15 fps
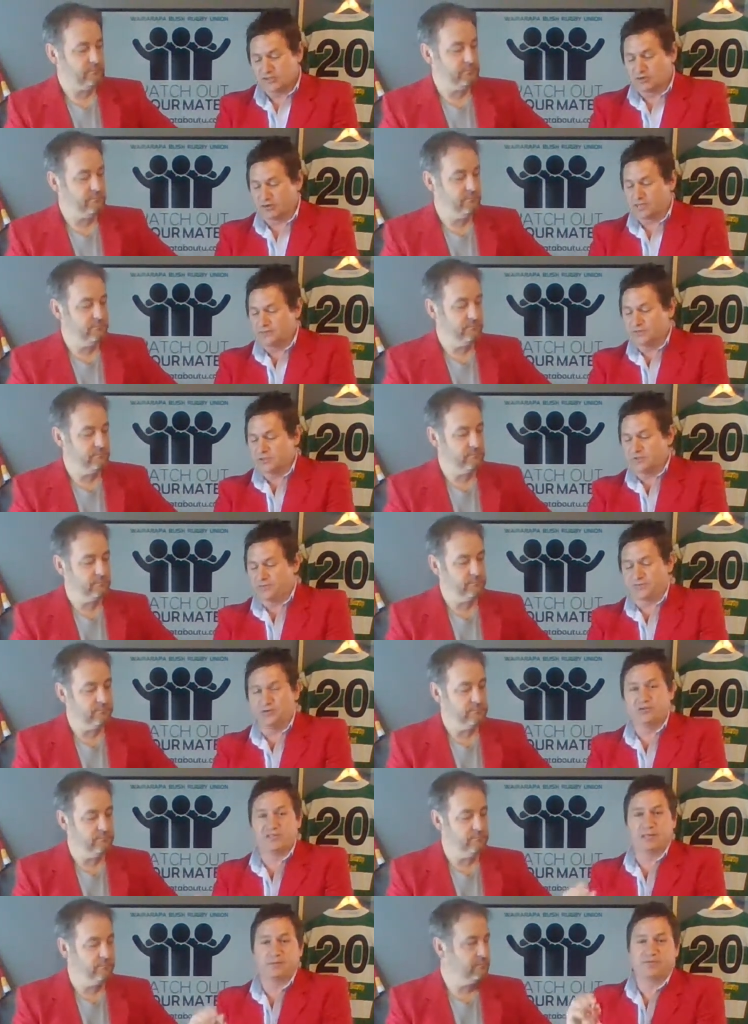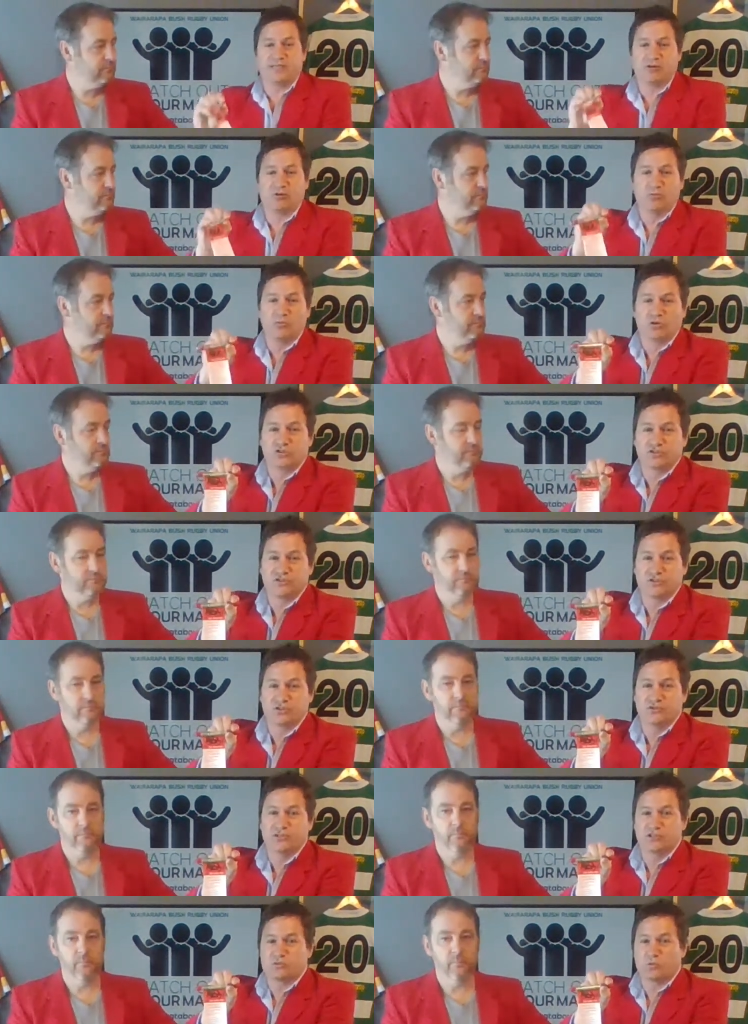Speaker 1: So it gives you a few tips here on what to
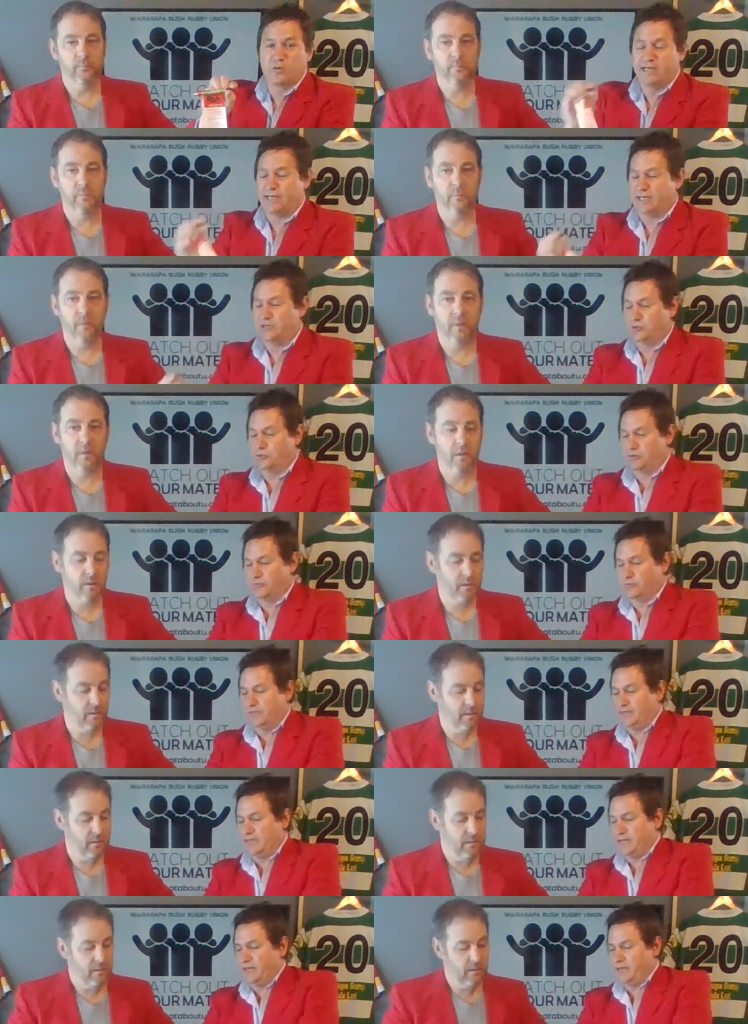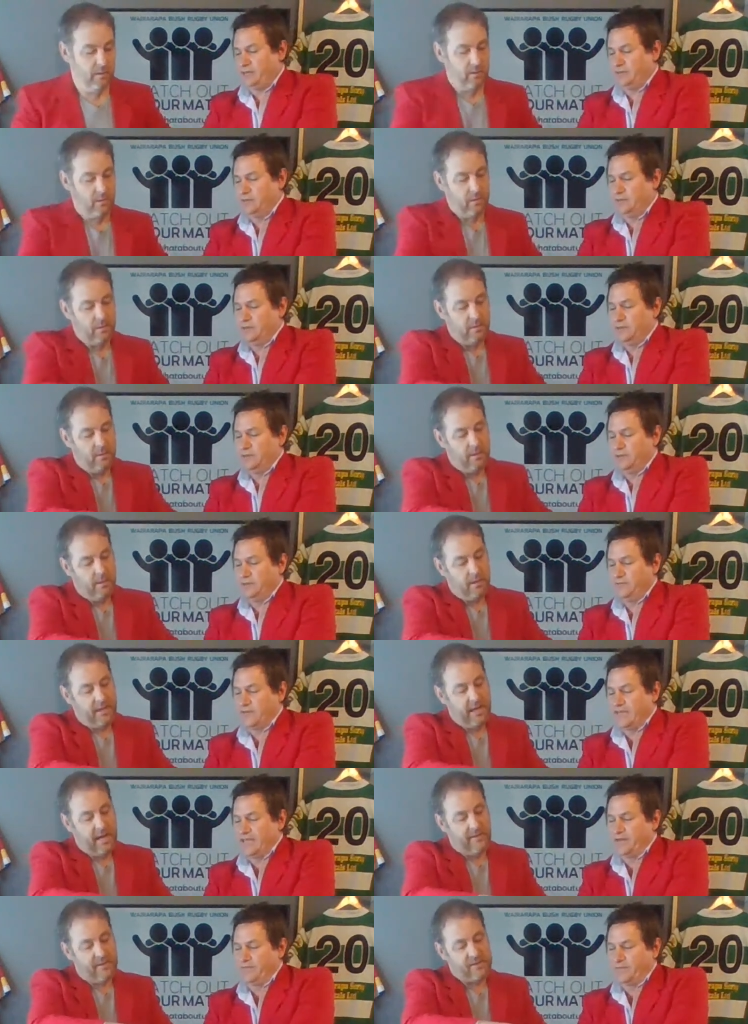do this weekend. Do you want to read that out?
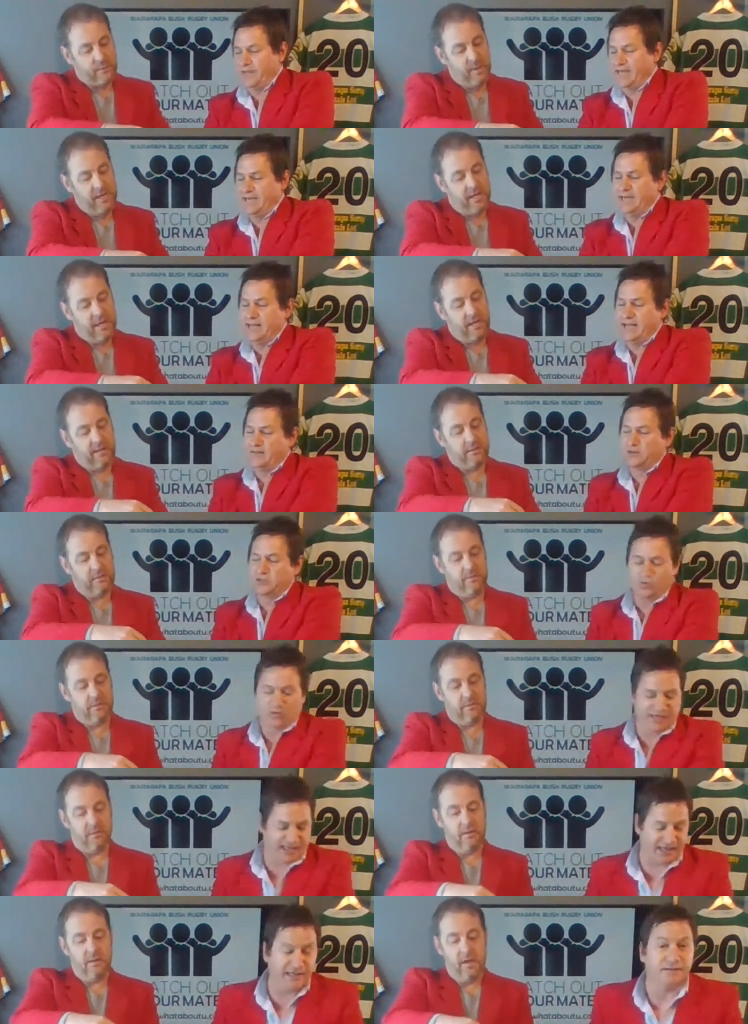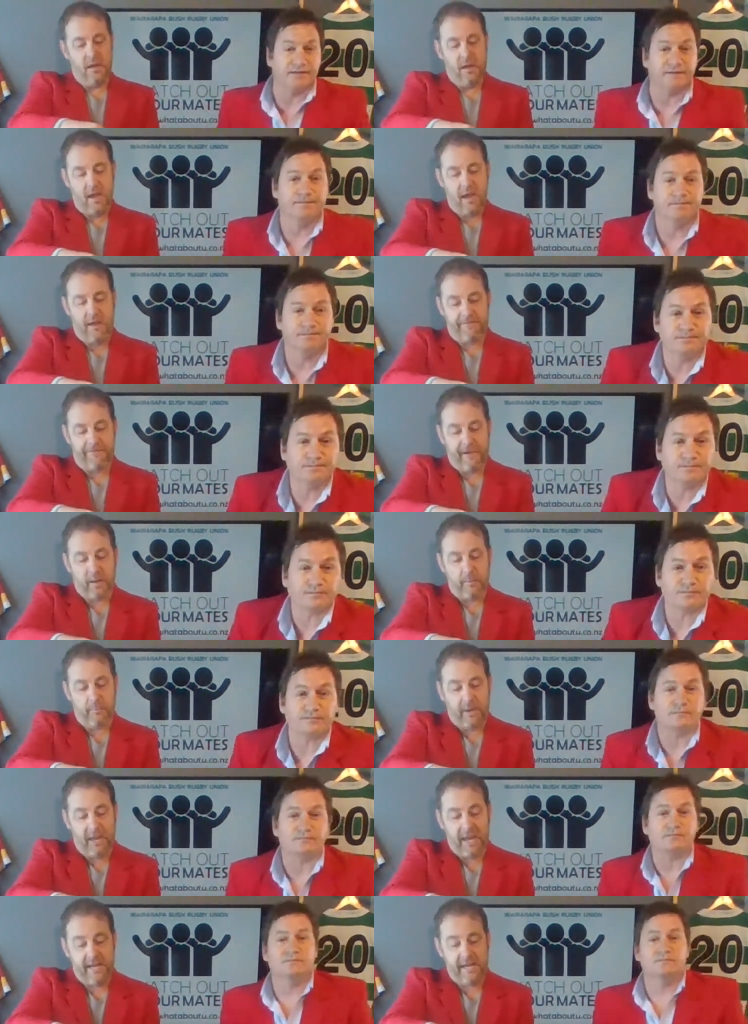Getting out this weekend. out this weekend. Have
Speaker 2: fun
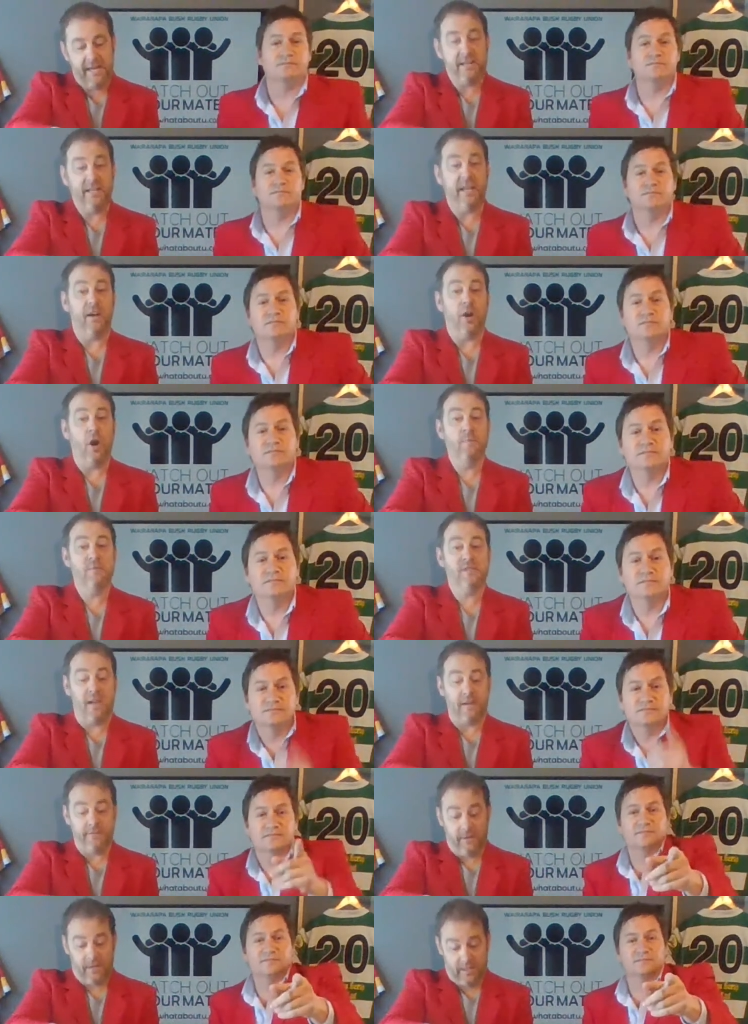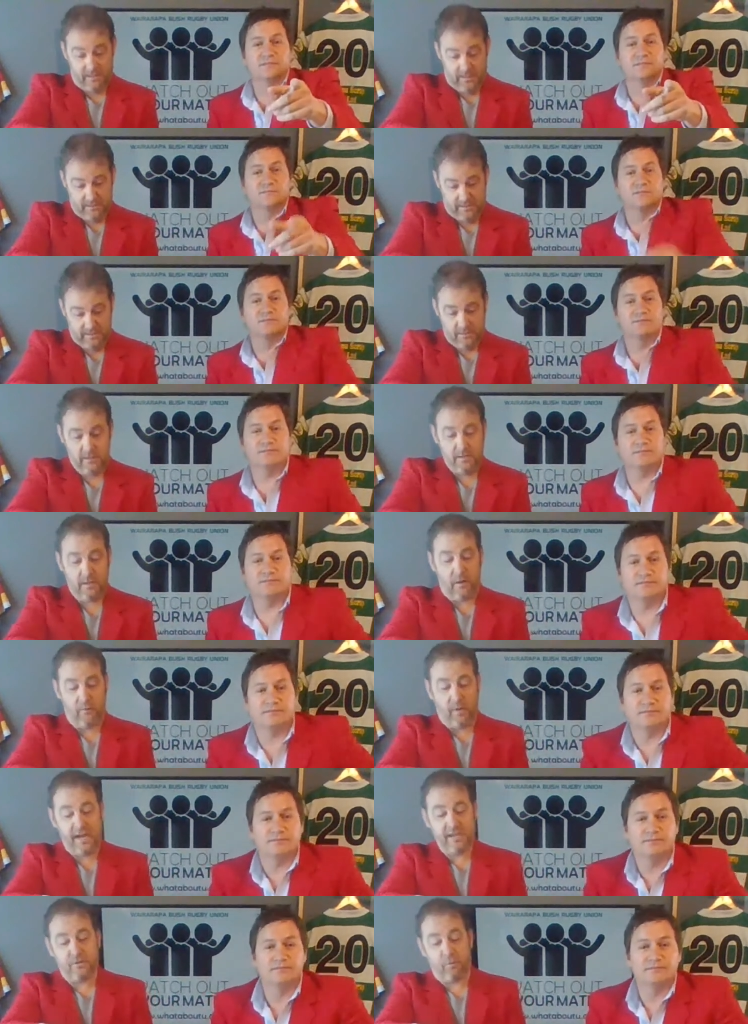and plan ahead to get home safely.
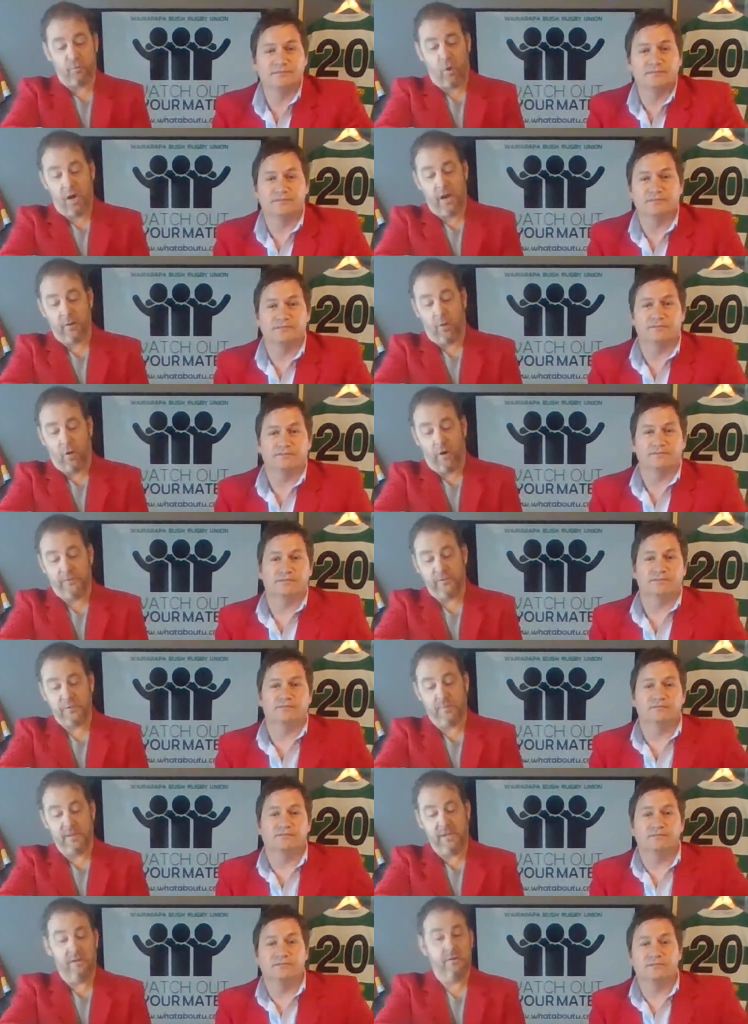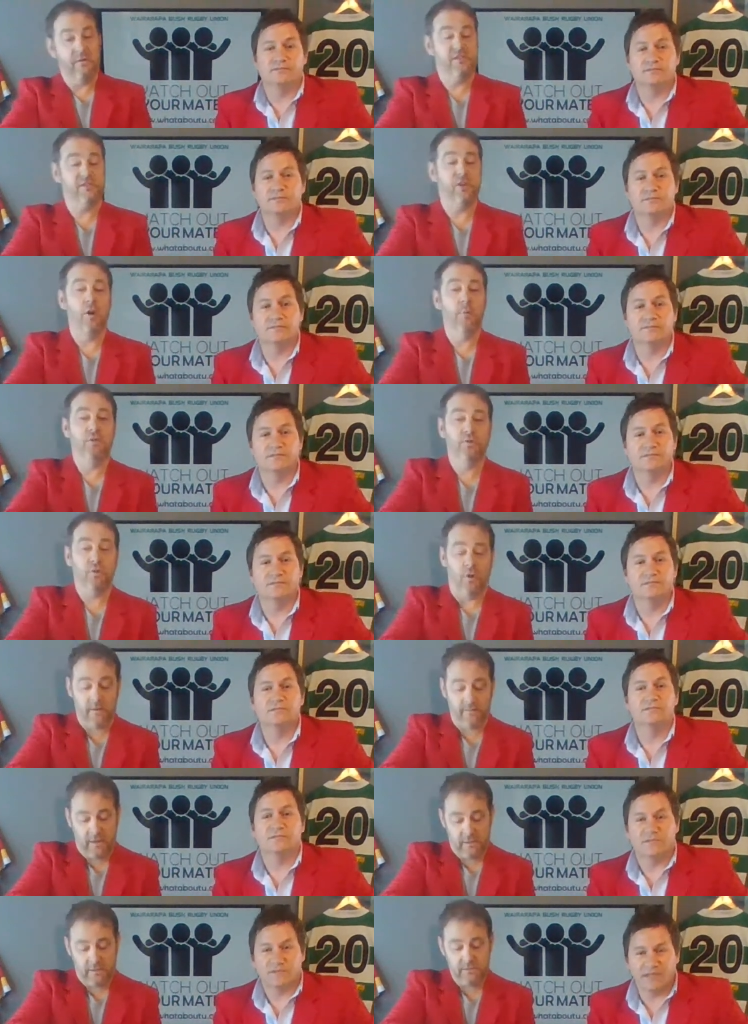Arrange a ride, offer to be the sober
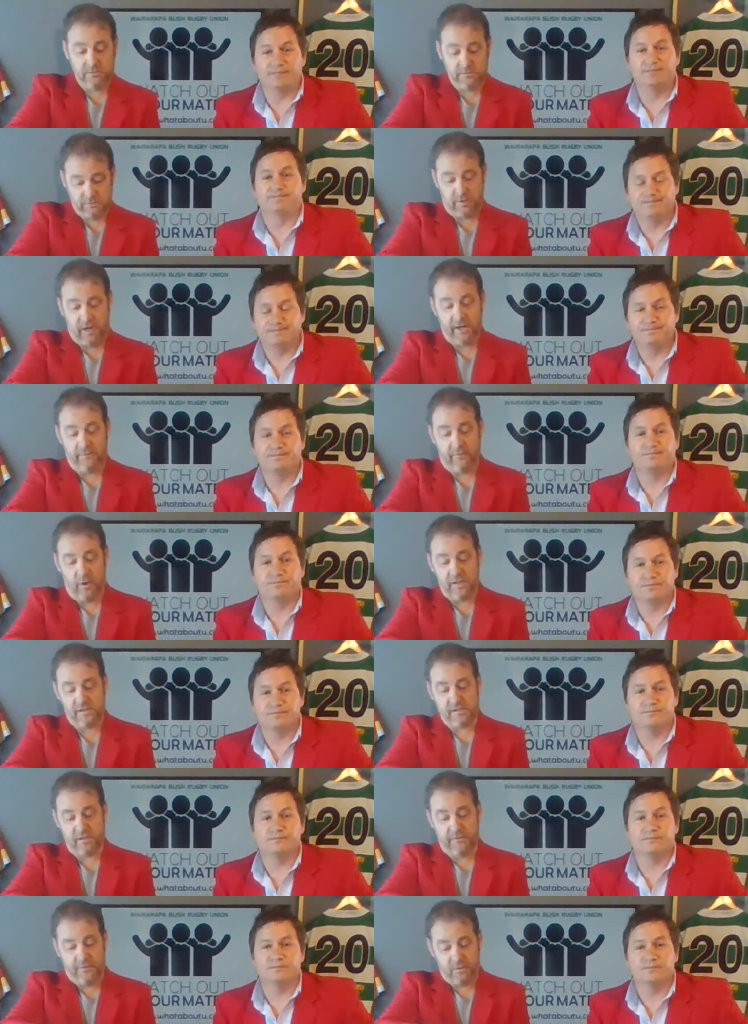driver. Yep. Great advice.